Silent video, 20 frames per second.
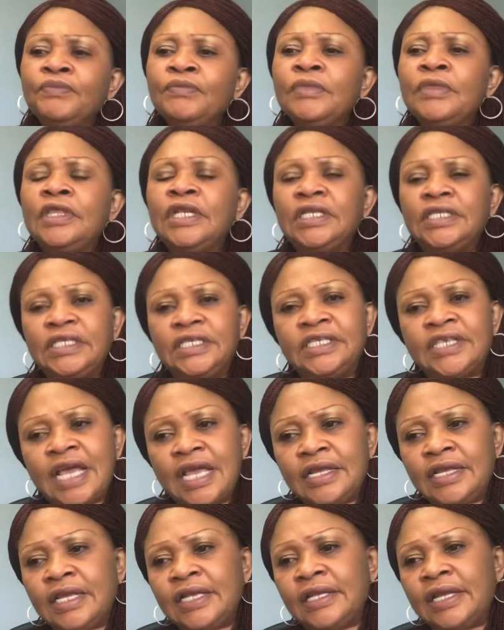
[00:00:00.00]
they
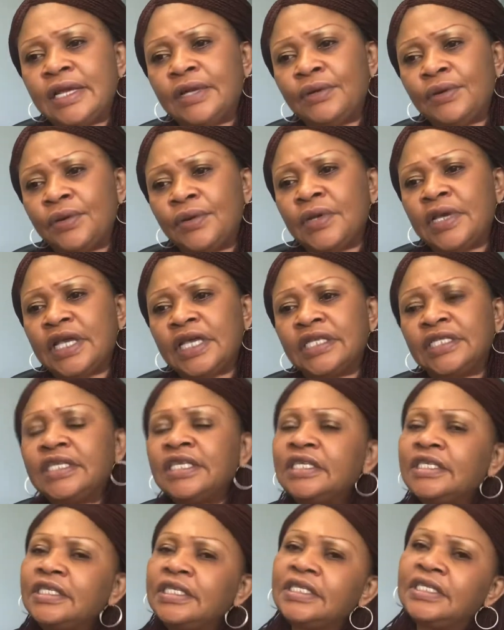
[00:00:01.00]
decided that, okay,
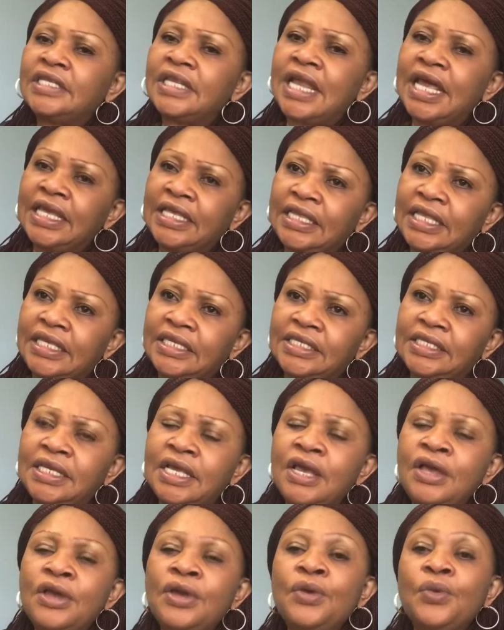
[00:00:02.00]
since it's like this,
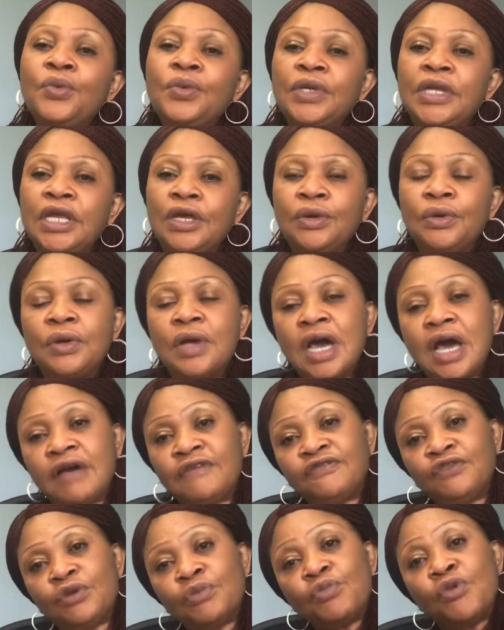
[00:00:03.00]
they're going to
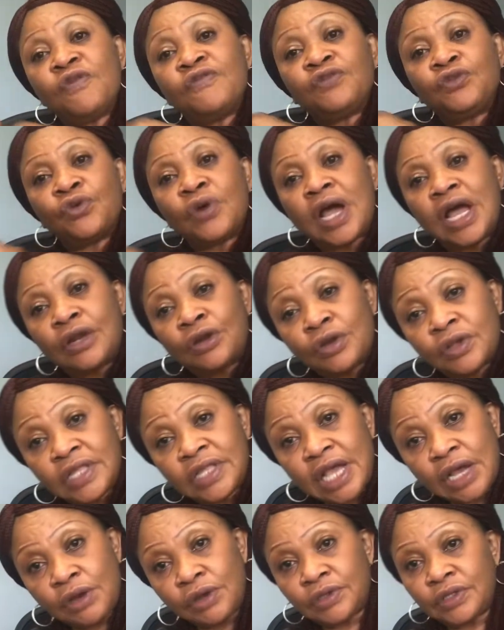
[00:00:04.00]
have to move to
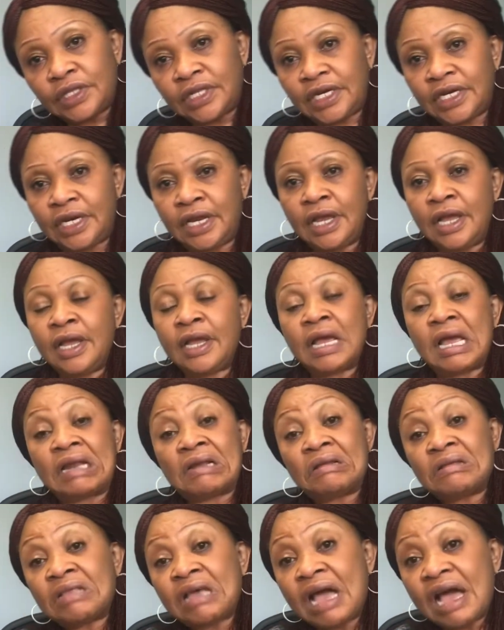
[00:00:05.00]
another country,
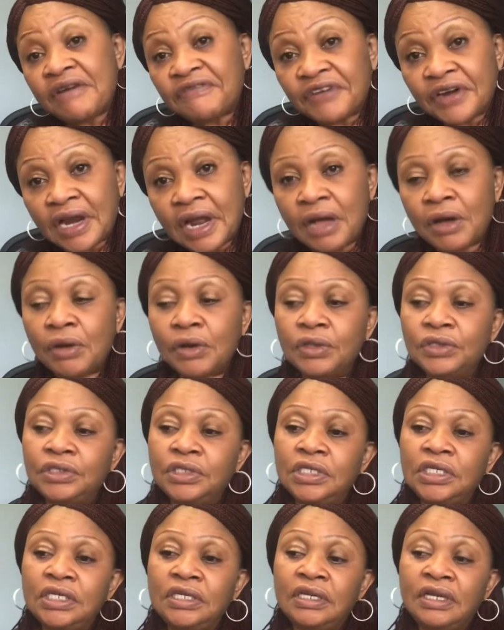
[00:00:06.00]
another African
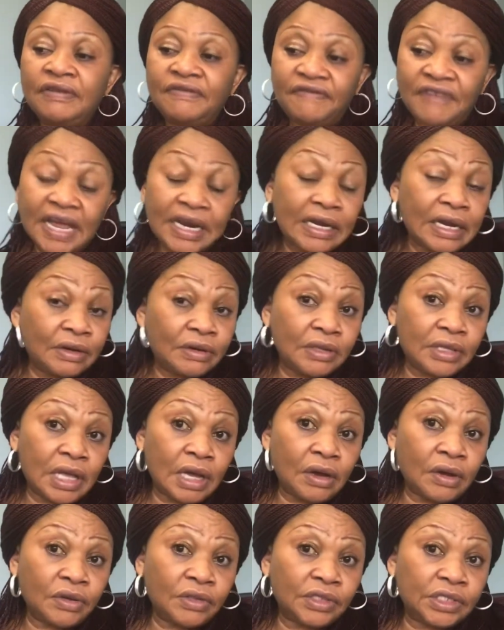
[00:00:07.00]
country. They find another
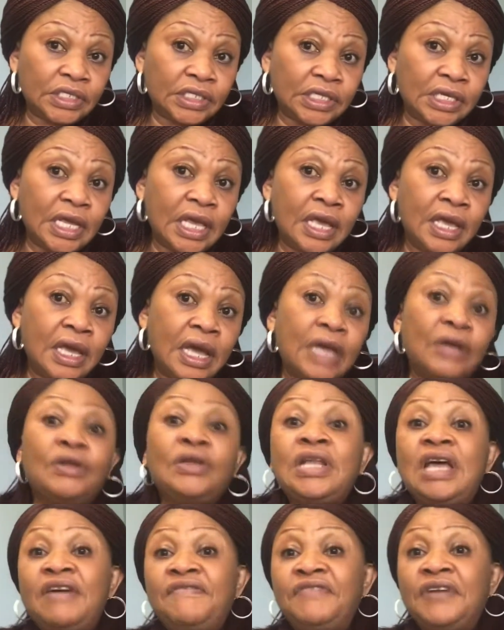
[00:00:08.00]
country,
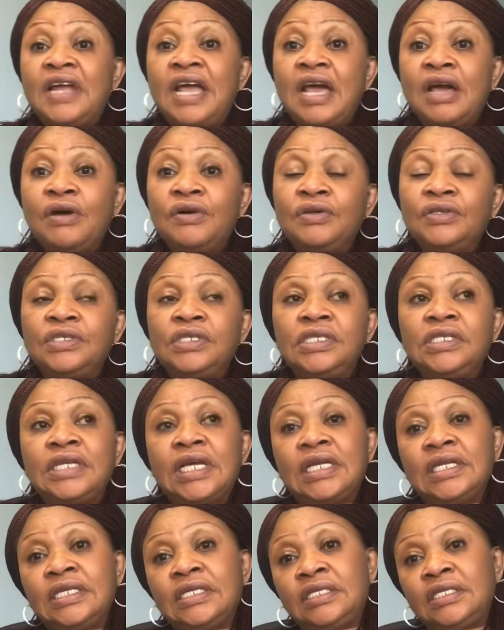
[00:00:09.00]
another African country
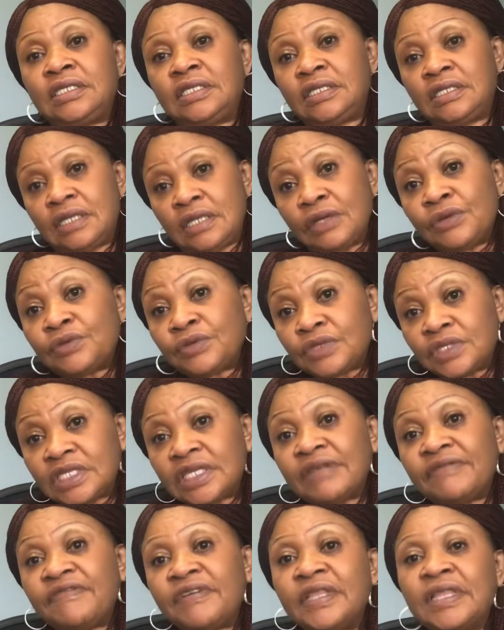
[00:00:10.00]
that is a little
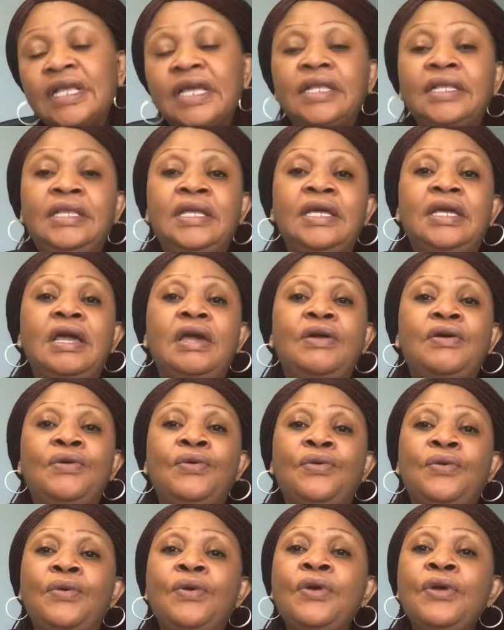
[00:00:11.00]
safer that they can
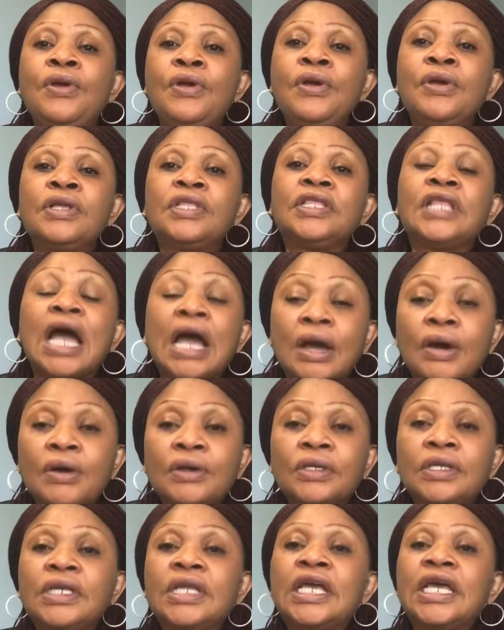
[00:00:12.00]
go. Thank
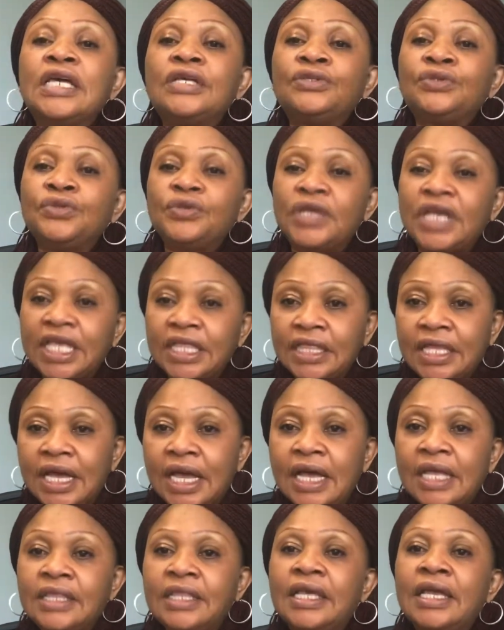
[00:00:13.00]
God they are
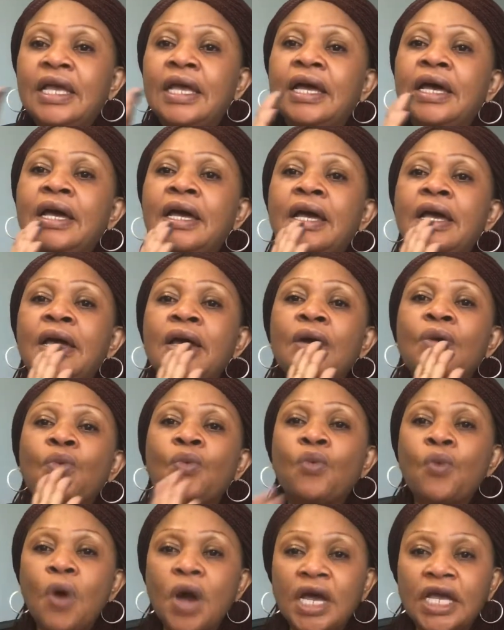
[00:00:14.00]
together. They are
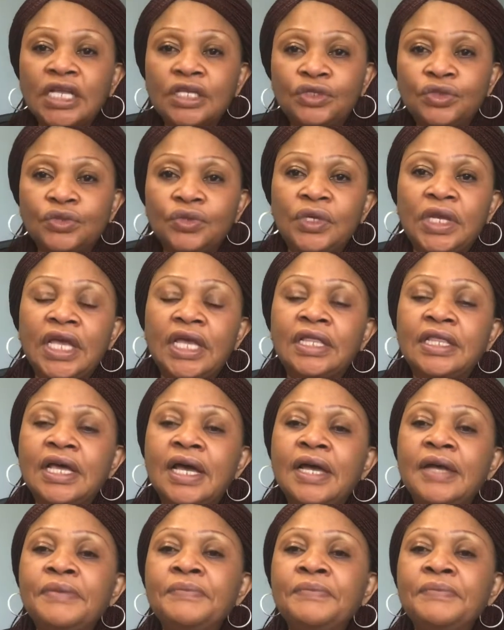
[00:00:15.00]
working together.